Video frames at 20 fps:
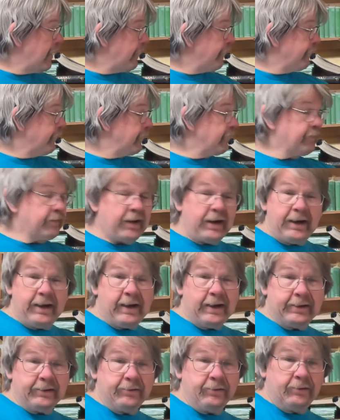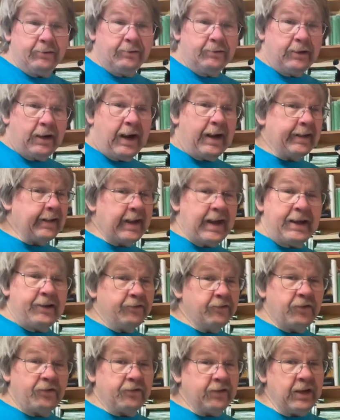got this diagonal. I
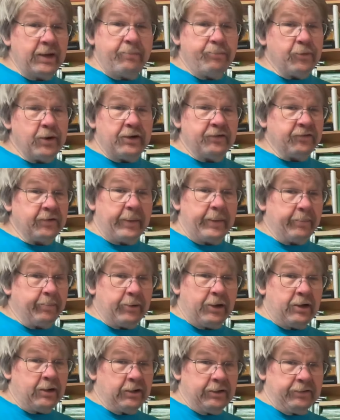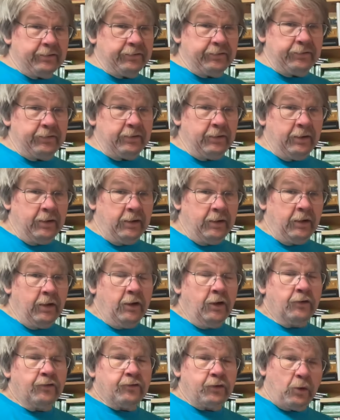can't just keep pressing the pawns.
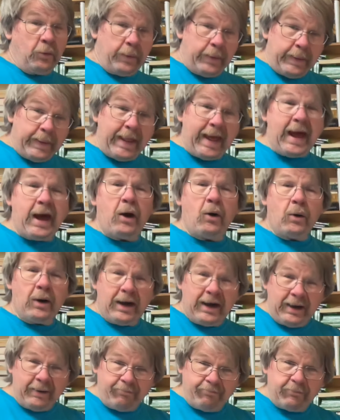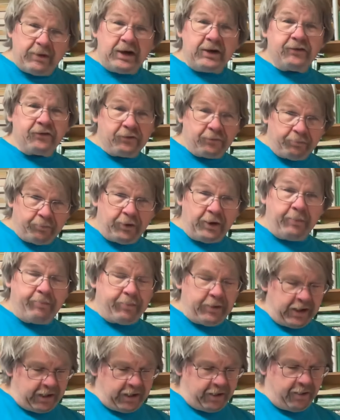So now I must
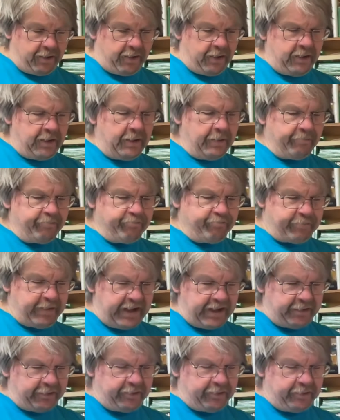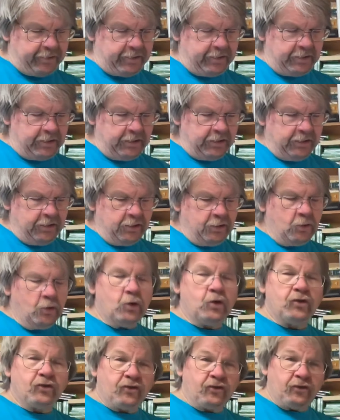prepare better.
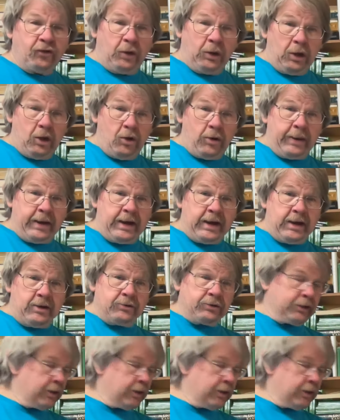Slow down,